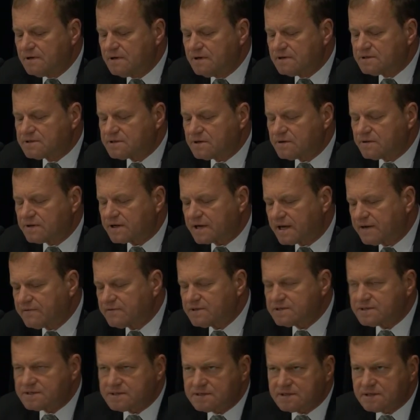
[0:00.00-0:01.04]
So they gave
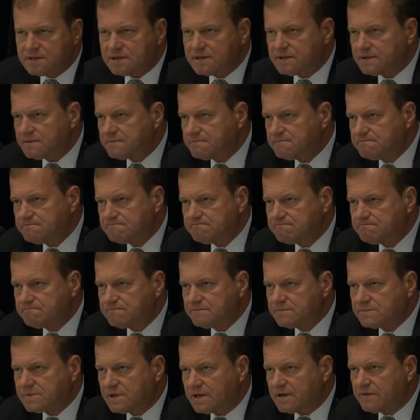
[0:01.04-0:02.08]
us
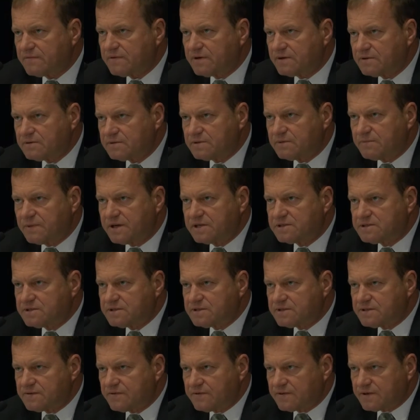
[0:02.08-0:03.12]
kind of the
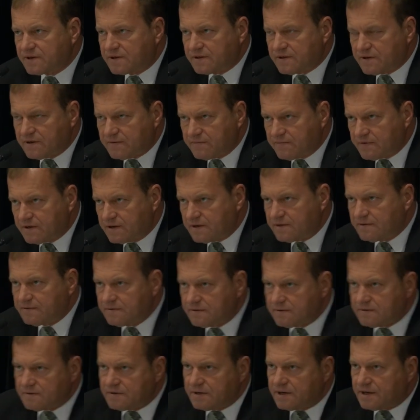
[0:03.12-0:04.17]
dimensions, everything in the Humvee,
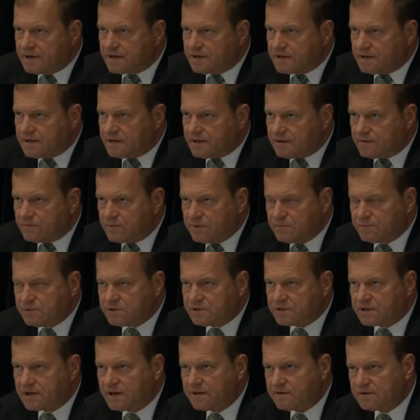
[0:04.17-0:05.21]
and we put
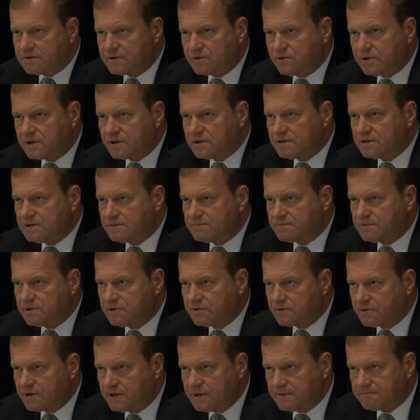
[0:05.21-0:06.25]
together quickly a
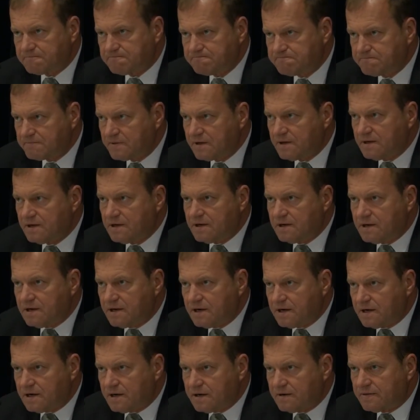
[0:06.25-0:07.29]
program
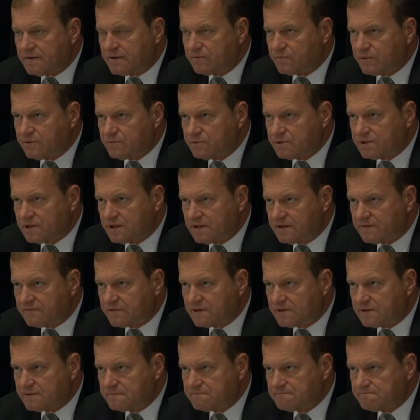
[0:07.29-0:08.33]
that we would
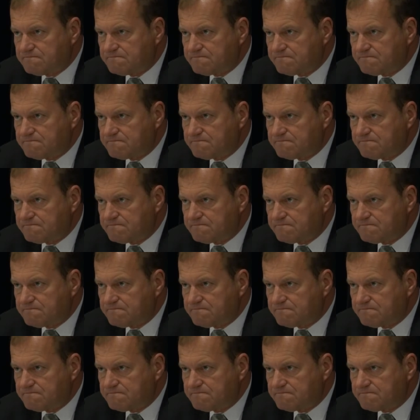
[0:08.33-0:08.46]
deliver